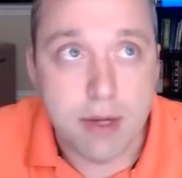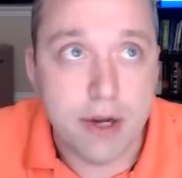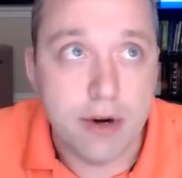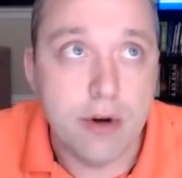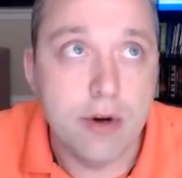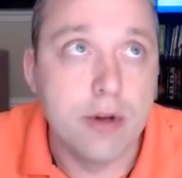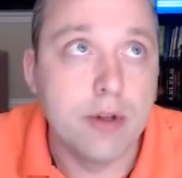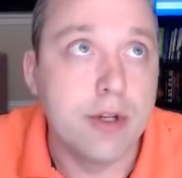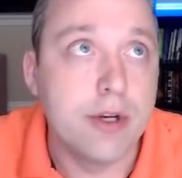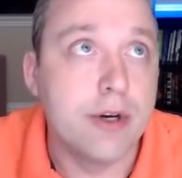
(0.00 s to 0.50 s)

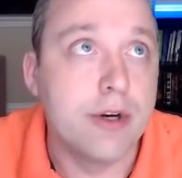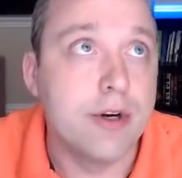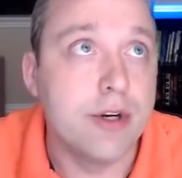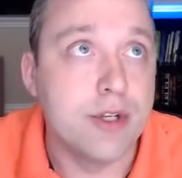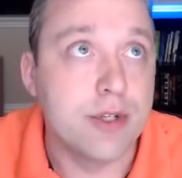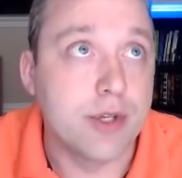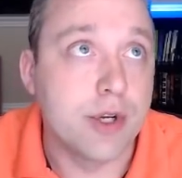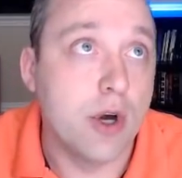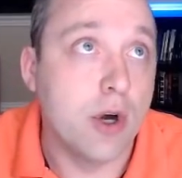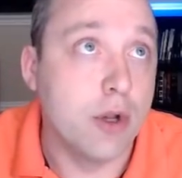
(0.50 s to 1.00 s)
about earlier
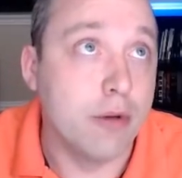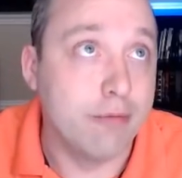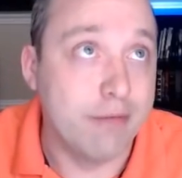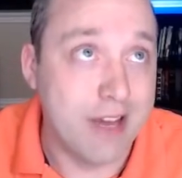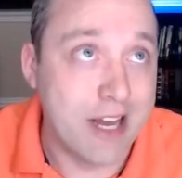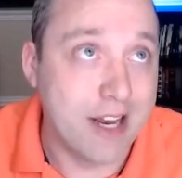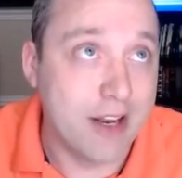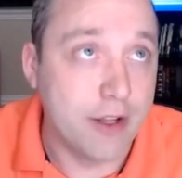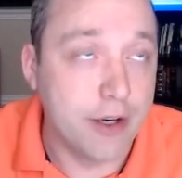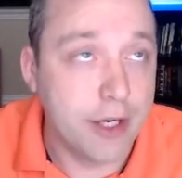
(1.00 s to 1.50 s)
is
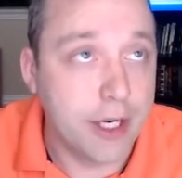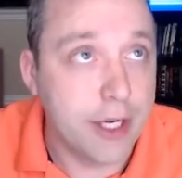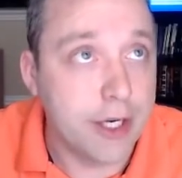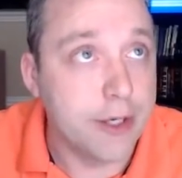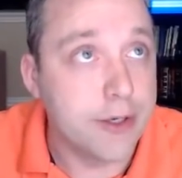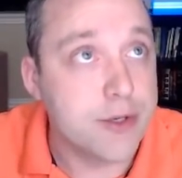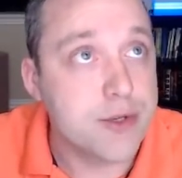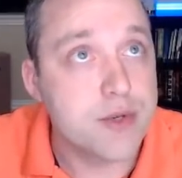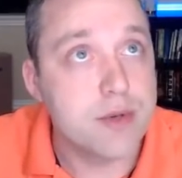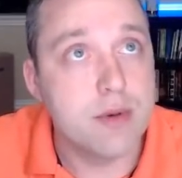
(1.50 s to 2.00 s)
called
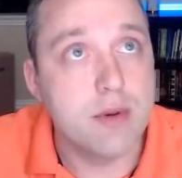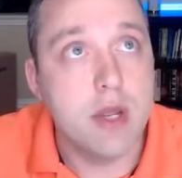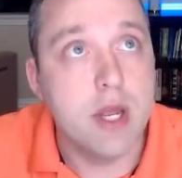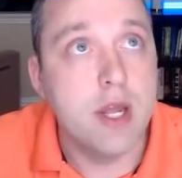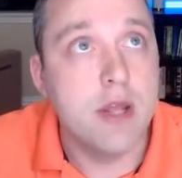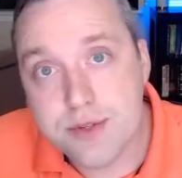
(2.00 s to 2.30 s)
validators.